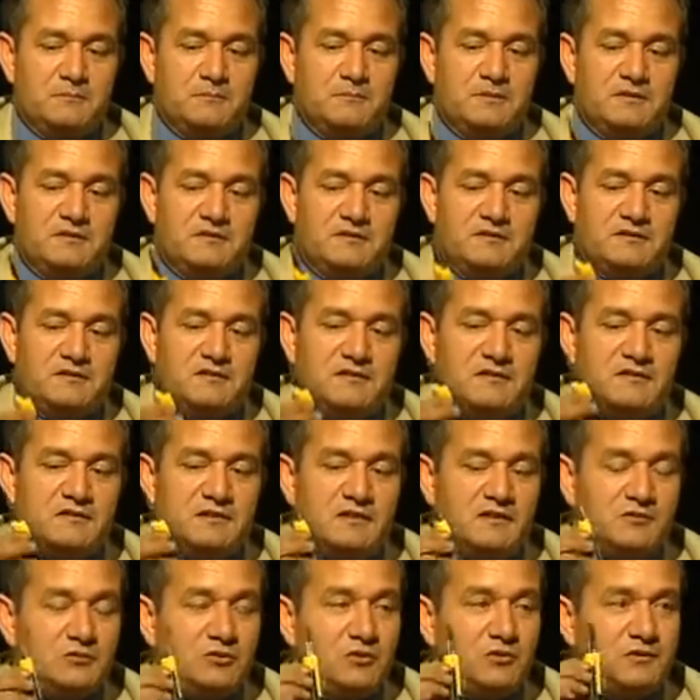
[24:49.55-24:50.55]
But
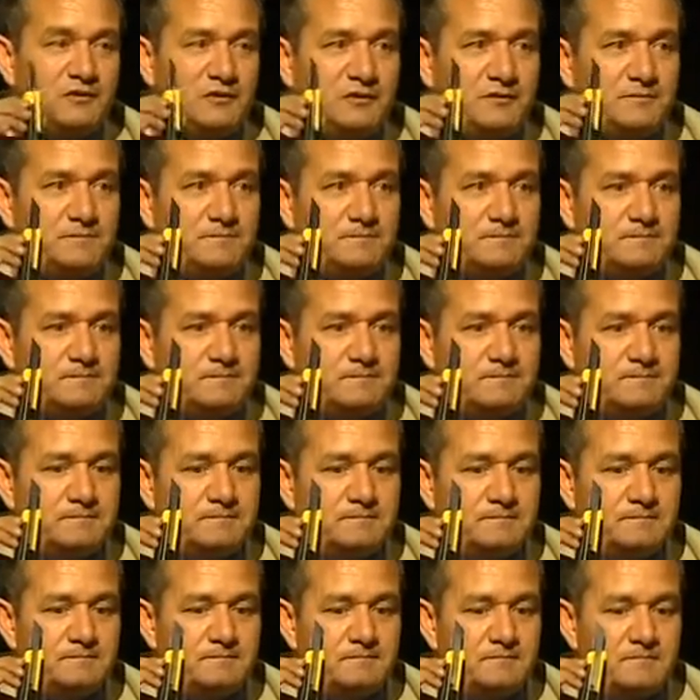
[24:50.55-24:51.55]
they don't
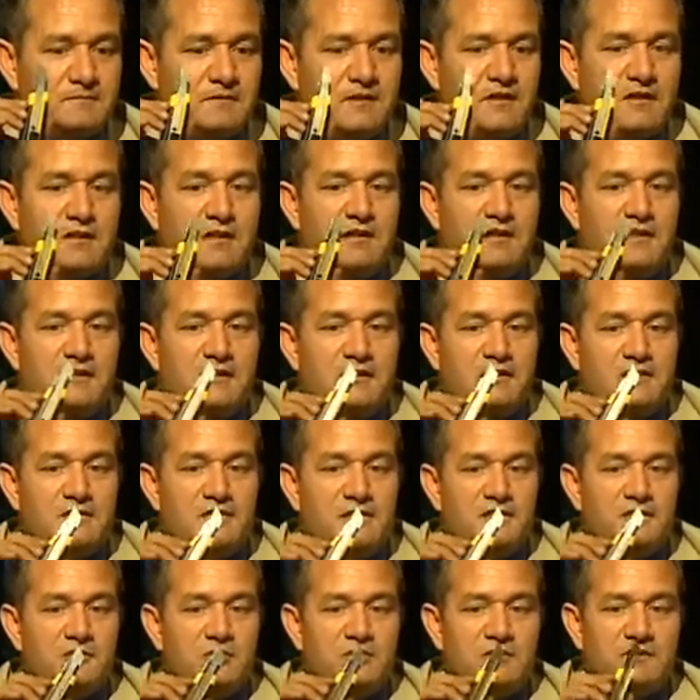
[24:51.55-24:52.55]

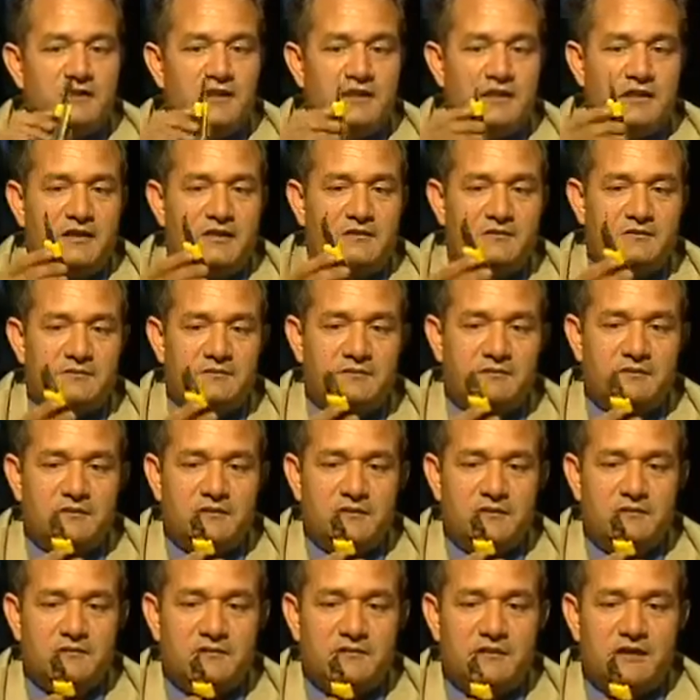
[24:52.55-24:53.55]
They don't have
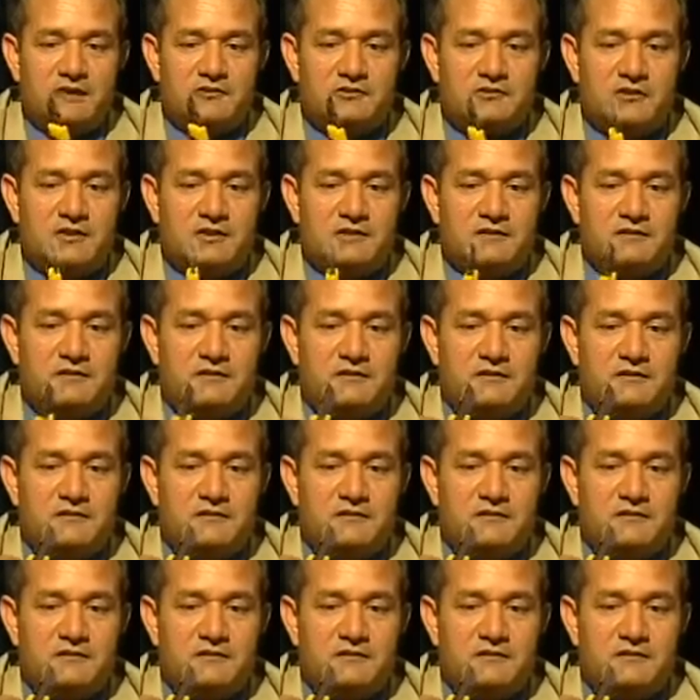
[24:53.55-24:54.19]
actually